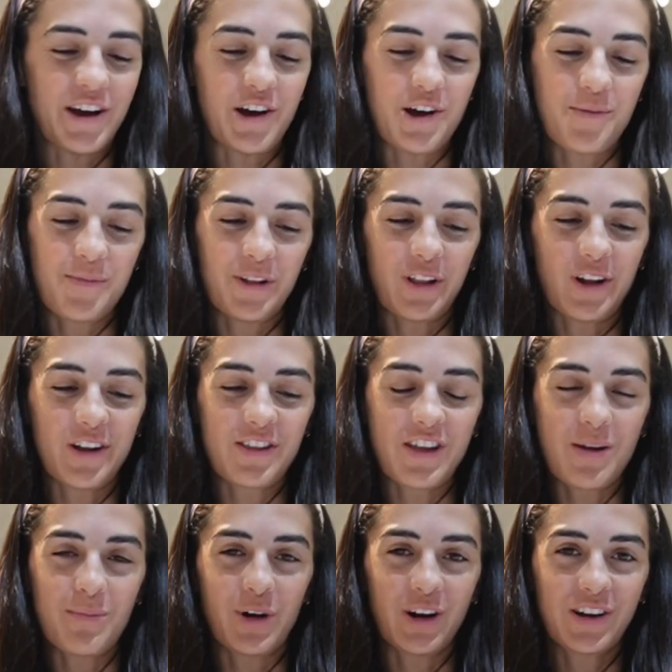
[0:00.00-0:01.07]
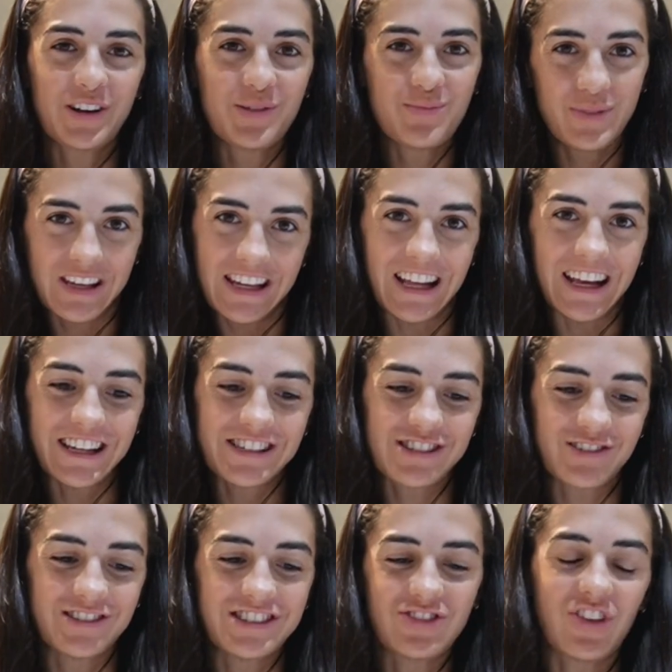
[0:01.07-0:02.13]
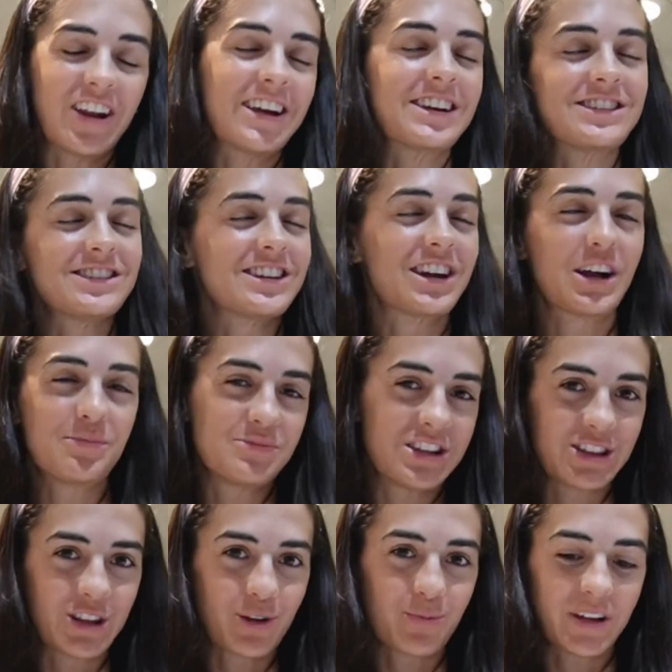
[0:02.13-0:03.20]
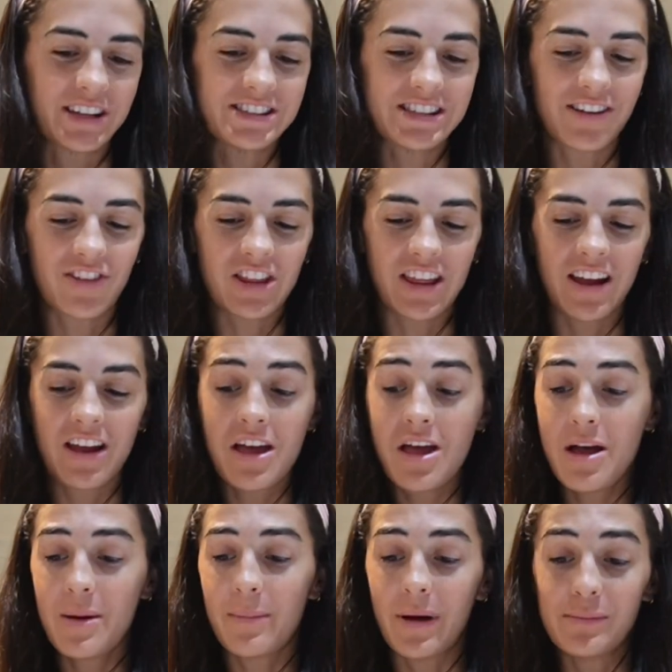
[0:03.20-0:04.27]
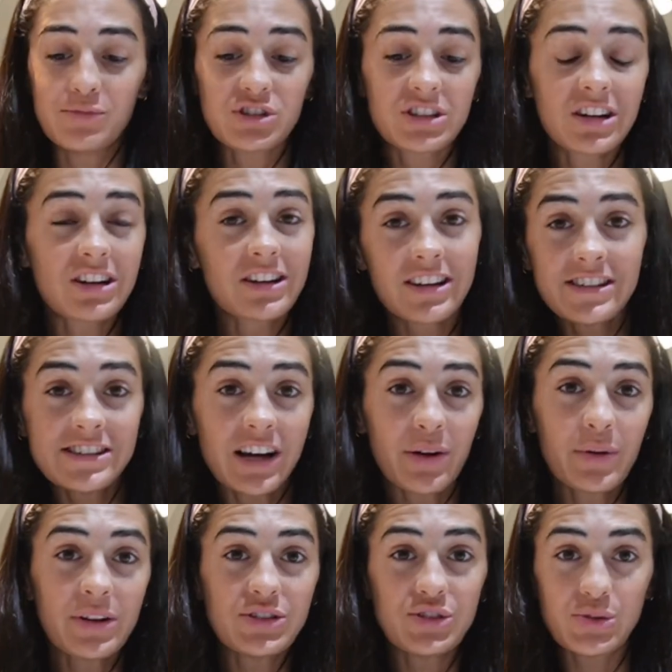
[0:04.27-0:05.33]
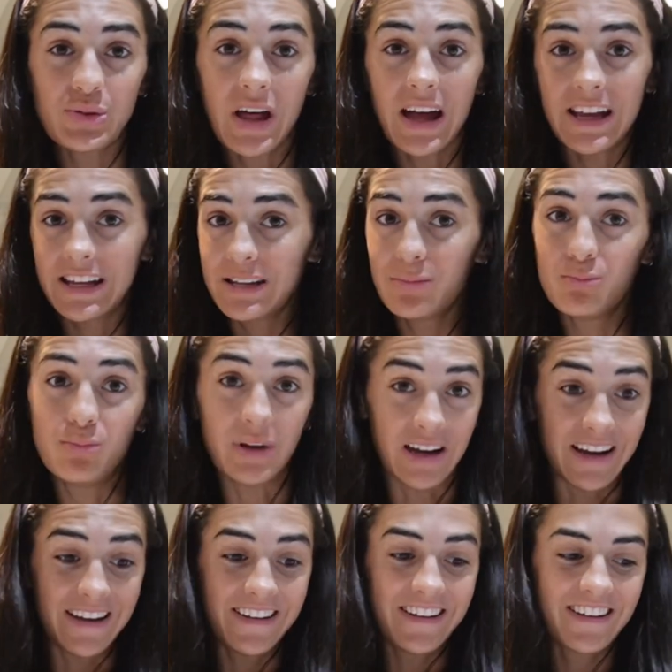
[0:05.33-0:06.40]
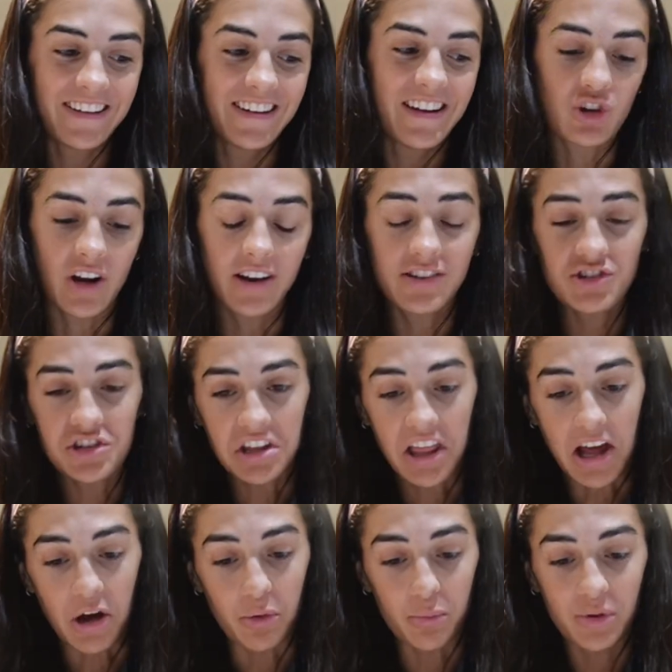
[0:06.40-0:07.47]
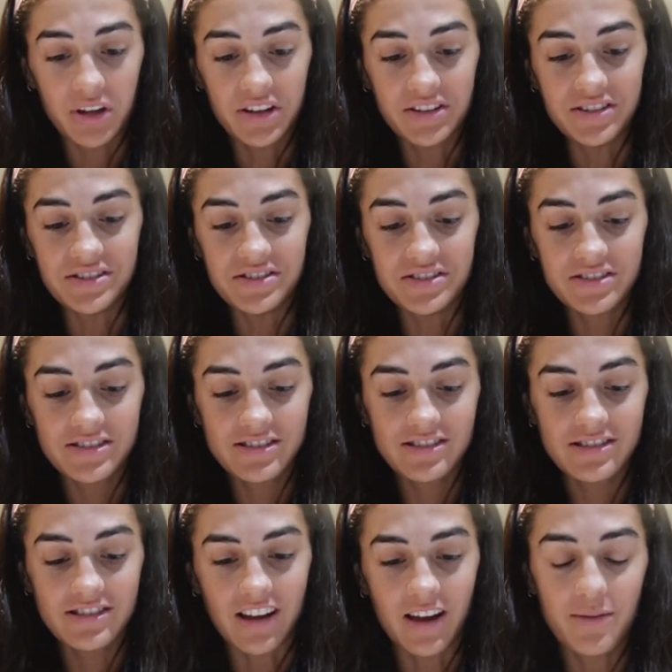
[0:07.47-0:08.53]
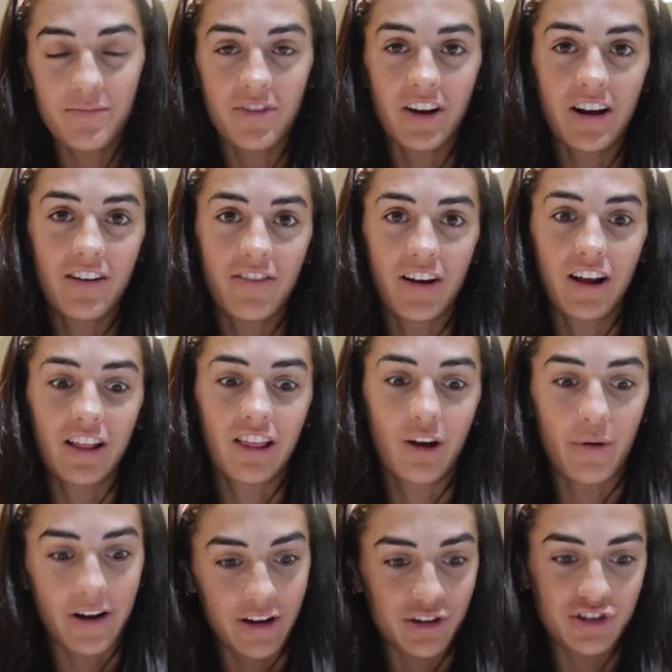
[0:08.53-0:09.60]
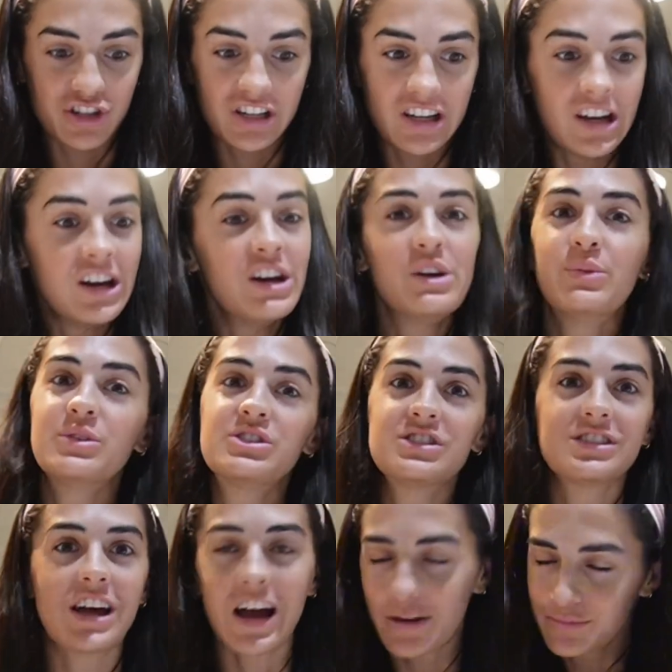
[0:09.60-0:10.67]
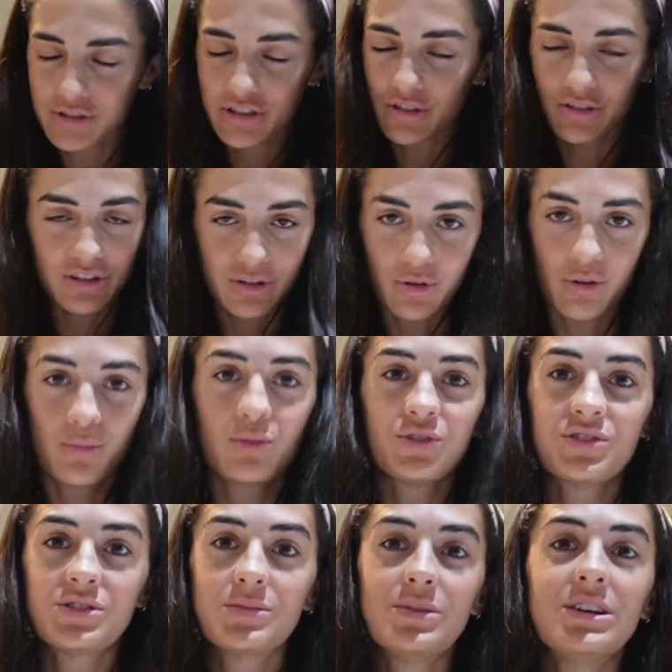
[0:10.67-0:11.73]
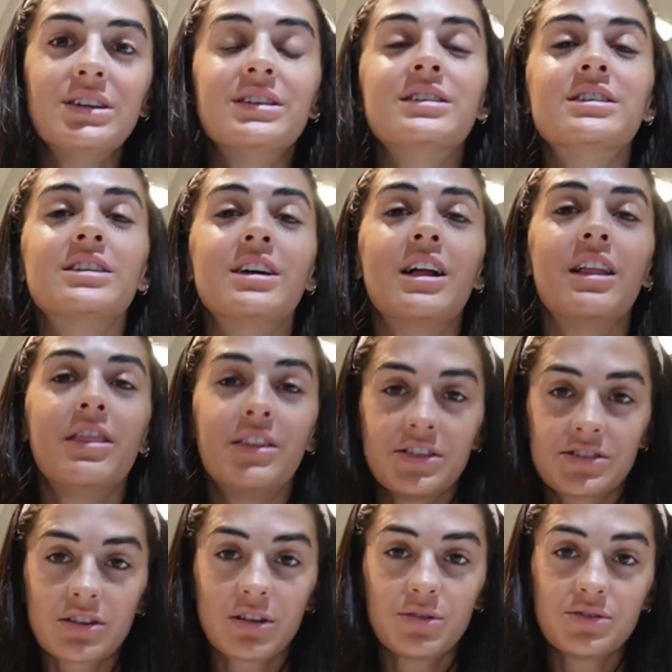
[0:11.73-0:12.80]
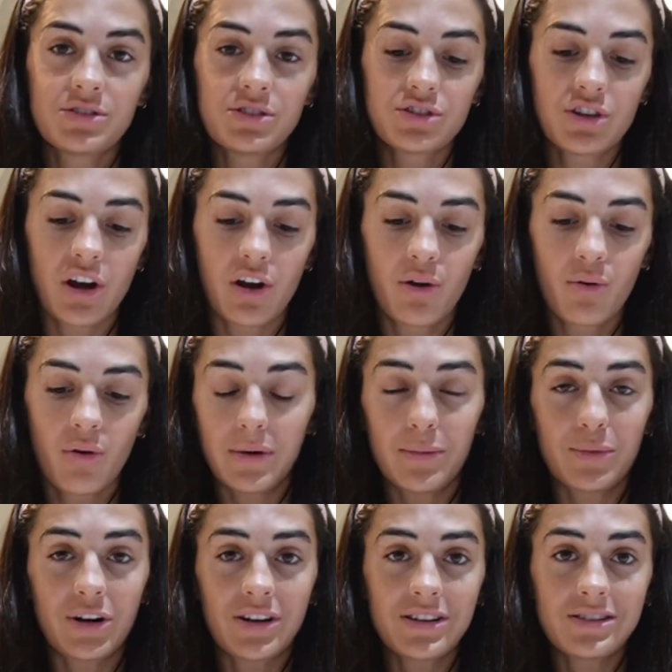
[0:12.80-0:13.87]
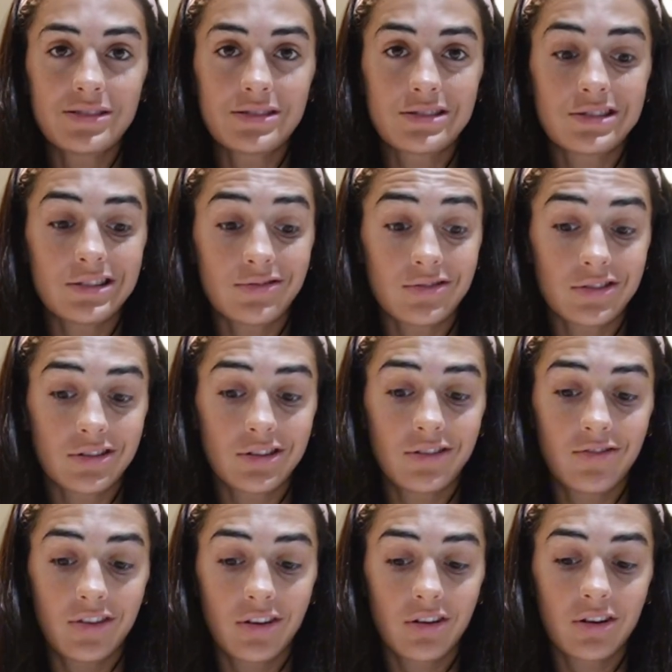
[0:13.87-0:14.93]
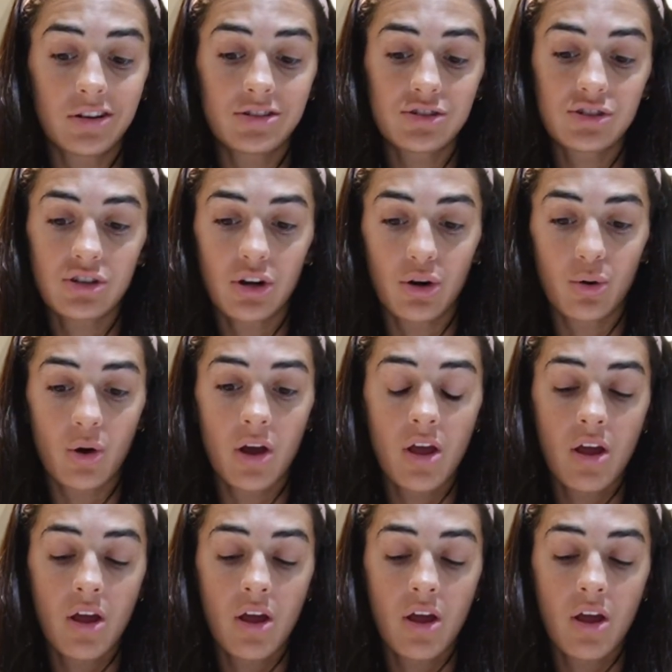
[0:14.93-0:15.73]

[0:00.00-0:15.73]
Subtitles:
A lot of them are competing, so it's fun. I get to like update their plans and everything. But I'm just gonna lay down and do that in bed. Try and chill out because I'm very, very low energy, which is absolutely normal to be this close to show. My body is definitely feeling it. So